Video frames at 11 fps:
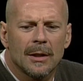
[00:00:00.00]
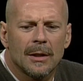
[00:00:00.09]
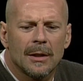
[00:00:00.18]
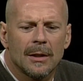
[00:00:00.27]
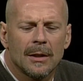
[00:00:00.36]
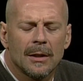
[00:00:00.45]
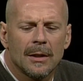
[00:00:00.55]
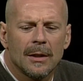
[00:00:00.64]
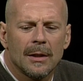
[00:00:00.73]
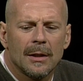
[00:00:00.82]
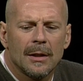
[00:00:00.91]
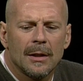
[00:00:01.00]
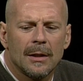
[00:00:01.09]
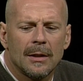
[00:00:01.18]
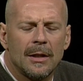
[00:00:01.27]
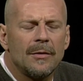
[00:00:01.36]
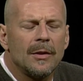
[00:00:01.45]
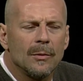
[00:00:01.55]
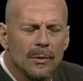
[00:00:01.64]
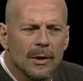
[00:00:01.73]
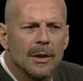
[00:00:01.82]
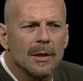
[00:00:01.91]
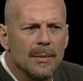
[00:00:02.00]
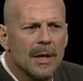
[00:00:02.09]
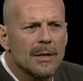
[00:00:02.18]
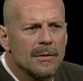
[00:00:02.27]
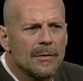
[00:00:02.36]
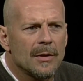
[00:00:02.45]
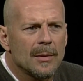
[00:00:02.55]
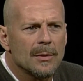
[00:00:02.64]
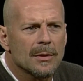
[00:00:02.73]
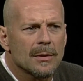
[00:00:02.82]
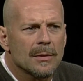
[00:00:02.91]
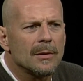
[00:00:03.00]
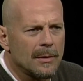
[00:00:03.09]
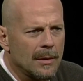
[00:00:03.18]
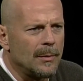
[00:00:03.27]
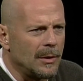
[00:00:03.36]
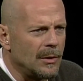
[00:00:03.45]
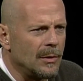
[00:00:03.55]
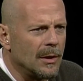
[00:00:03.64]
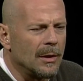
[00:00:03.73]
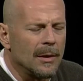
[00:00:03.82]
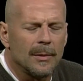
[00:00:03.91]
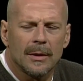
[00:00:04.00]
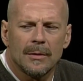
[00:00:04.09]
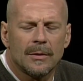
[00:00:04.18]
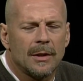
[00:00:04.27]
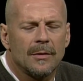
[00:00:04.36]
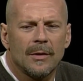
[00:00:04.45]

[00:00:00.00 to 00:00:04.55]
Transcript: and T V really makes you famous. Like, I mean, you know, I mean, T